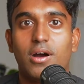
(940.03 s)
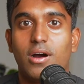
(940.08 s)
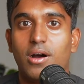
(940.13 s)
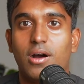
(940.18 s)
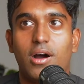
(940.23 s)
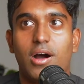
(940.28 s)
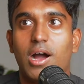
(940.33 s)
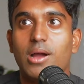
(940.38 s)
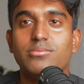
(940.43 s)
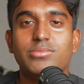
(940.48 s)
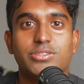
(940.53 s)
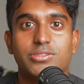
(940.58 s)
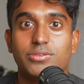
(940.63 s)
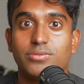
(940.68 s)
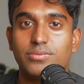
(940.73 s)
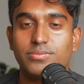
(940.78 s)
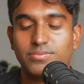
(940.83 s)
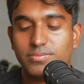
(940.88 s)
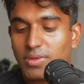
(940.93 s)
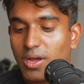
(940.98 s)
I'm
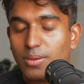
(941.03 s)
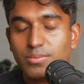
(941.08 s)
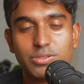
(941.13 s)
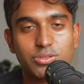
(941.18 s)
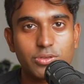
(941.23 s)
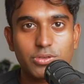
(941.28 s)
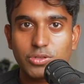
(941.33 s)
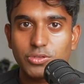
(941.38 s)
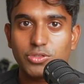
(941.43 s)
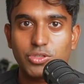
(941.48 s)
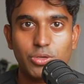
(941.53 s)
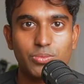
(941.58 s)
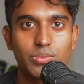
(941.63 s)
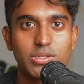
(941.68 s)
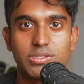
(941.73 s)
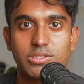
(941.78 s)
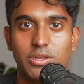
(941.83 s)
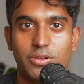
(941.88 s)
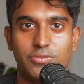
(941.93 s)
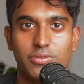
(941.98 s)
still consuming
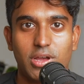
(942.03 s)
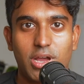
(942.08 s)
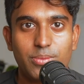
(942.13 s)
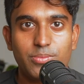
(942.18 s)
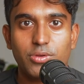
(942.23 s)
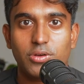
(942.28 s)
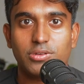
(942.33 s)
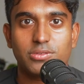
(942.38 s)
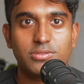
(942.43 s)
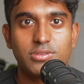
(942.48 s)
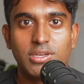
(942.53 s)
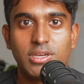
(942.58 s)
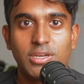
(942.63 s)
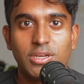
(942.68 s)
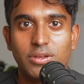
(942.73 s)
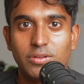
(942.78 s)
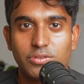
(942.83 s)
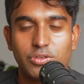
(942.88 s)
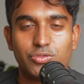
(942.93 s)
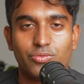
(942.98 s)
stuff. I'm not
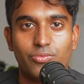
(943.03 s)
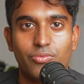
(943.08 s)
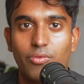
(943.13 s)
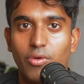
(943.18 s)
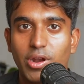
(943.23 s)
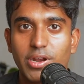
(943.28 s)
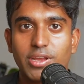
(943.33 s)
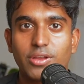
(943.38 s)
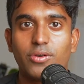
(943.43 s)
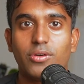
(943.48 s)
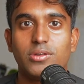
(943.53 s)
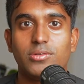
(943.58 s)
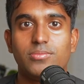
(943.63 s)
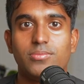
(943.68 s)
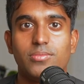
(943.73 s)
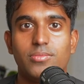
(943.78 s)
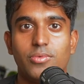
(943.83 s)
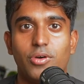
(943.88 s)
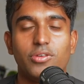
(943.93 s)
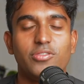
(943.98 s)
just running
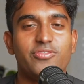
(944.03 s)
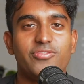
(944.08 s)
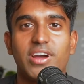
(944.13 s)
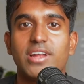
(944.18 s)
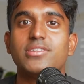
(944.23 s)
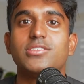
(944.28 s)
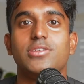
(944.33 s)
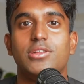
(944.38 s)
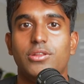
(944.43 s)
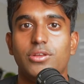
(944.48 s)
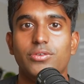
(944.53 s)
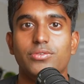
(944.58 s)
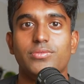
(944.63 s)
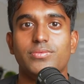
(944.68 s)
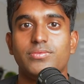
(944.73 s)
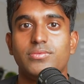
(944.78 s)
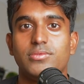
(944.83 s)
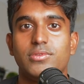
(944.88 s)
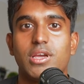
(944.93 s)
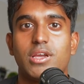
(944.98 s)
on fats alone,
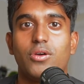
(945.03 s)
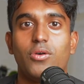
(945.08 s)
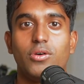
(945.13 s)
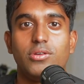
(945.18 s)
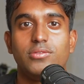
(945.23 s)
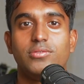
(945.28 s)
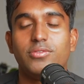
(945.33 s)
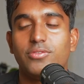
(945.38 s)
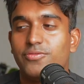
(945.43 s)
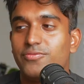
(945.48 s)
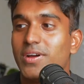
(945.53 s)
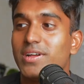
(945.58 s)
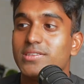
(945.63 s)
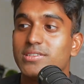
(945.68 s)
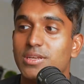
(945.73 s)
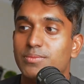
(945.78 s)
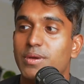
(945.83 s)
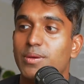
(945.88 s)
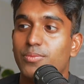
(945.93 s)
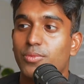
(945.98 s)
like on fats
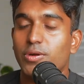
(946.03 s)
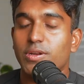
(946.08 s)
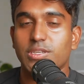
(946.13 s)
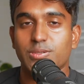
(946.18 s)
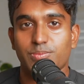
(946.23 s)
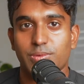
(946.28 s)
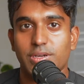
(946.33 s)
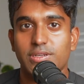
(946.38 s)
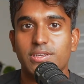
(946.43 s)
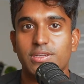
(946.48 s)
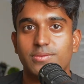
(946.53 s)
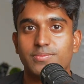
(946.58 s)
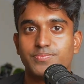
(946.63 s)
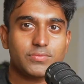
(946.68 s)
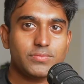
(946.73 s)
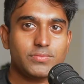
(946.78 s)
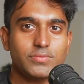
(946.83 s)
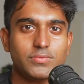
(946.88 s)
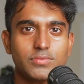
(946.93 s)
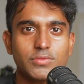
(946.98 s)
that my body's burning.
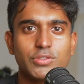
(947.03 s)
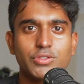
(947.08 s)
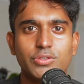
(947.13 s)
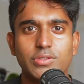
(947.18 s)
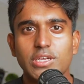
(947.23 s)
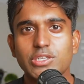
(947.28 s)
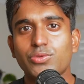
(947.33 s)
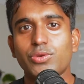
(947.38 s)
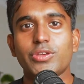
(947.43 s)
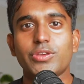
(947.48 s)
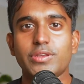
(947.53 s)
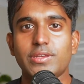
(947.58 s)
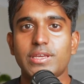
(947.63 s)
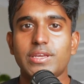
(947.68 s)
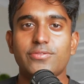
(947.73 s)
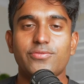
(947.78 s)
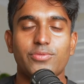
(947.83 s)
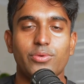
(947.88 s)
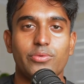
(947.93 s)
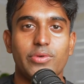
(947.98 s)
So that's what you
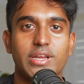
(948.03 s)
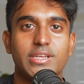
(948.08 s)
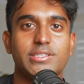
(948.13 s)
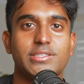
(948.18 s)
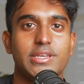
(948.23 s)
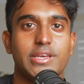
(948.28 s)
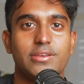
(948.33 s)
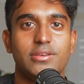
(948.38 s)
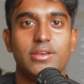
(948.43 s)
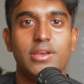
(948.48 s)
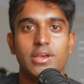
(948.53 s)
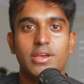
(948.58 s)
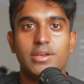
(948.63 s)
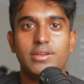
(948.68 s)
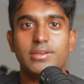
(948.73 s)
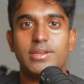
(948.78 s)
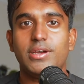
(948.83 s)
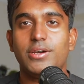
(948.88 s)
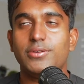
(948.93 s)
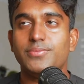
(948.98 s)
need for race day.
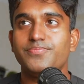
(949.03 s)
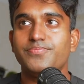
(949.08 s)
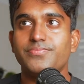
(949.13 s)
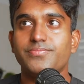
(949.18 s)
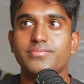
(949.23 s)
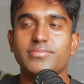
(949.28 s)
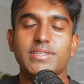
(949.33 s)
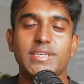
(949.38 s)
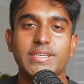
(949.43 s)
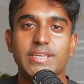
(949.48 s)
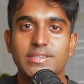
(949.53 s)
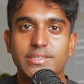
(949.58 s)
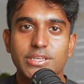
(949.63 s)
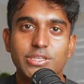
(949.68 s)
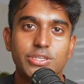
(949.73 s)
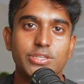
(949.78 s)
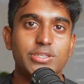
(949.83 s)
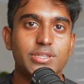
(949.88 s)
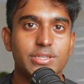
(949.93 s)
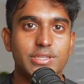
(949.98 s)
Now, in
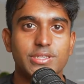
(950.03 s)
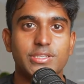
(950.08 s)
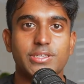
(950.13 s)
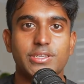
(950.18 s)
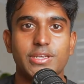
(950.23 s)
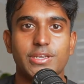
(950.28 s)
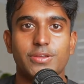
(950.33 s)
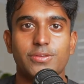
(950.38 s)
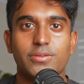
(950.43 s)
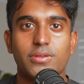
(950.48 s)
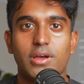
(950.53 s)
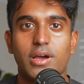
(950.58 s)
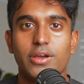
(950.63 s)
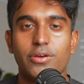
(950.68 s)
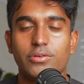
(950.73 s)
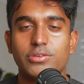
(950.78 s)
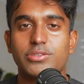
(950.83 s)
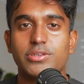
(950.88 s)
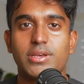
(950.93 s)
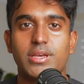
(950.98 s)
addition to this gear, I
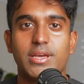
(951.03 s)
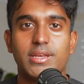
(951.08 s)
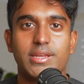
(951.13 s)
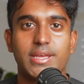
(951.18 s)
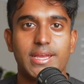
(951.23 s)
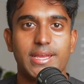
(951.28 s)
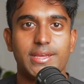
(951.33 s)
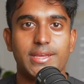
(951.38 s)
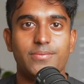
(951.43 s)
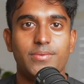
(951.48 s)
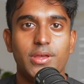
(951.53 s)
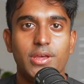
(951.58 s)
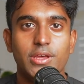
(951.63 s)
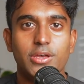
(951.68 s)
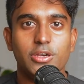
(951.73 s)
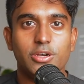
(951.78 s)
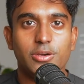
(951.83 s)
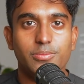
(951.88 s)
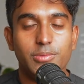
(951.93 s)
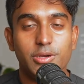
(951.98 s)
also had a
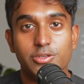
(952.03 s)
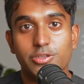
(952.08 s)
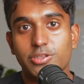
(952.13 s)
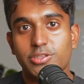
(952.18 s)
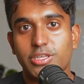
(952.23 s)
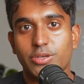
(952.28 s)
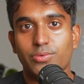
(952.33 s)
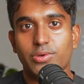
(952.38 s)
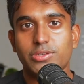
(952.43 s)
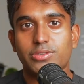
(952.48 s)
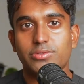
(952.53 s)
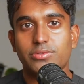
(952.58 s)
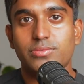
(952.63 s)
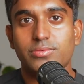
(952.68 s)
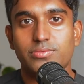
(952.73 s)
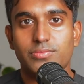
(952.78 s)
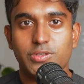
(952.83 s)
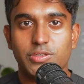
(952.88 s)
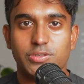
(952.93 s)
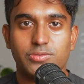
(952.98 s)
emergency whistle,
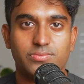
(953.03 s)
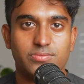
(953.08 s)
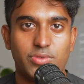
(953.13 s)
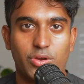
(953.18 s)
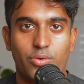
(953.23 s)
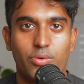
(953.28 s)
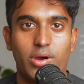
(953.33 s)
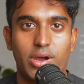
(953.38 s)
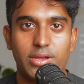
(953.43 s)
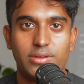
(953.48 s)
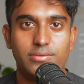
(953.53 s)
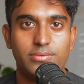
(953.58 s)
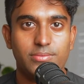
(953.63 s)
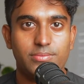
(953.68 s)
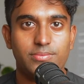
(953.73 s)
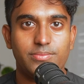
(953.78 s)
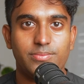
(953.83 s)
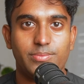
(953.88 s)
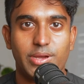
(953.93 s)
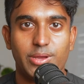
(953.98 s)
which is required
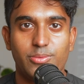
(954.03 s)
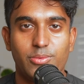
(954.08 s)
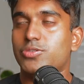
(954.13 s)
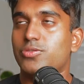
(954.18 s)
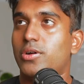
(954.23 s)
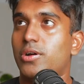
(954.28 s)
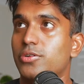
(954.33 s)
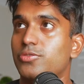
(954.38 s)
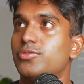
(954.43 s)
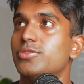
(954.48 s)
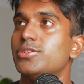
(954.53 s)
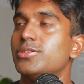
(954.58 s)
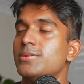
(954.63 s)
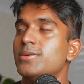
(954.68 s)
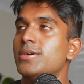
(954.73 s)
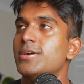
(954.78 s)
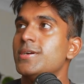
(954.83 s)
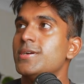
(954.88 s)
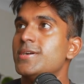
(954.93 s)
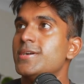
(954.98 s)
by most ultras,
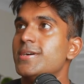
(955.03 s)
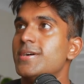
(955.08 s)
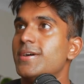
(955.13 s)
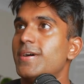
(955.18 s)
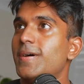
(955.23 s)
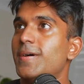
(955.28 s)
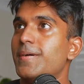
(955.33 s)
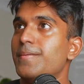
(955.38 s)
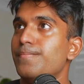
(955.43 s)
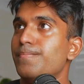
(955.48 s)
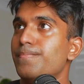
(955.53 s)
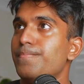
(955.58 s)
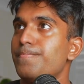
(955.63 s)
and